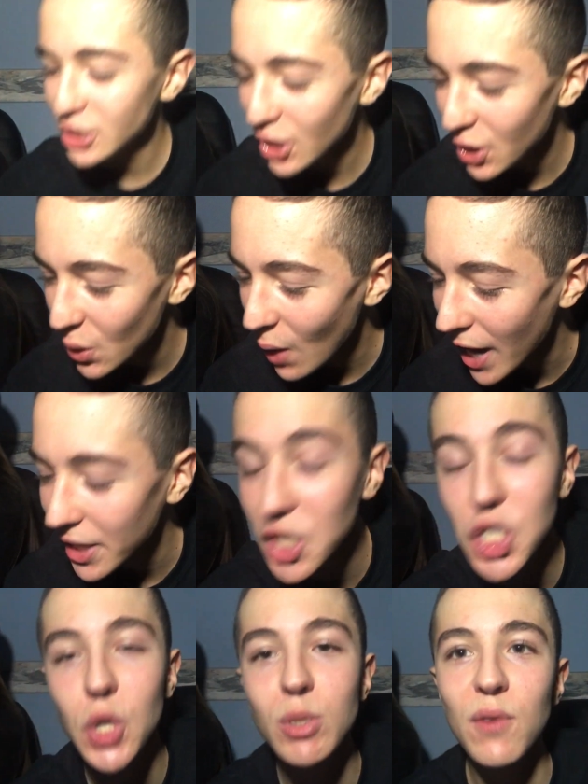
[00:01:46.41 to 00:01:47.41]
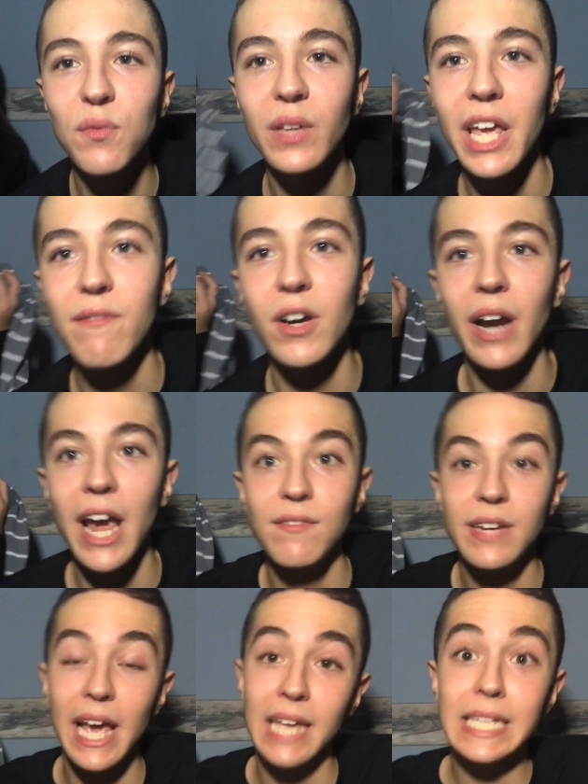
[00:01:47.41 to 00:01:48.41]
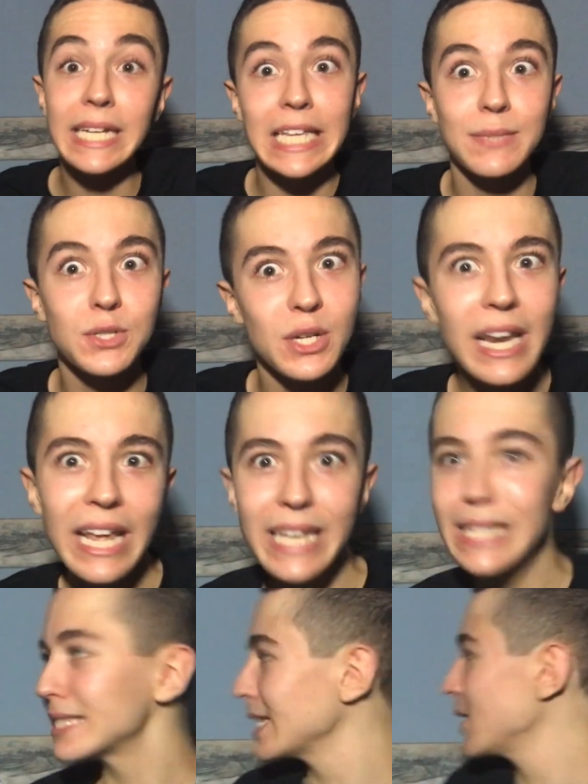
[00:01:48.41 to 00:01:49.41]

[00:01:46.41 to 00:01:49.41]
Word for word: So I'm gonna choose a flavor and Vanette has to guess which one it is.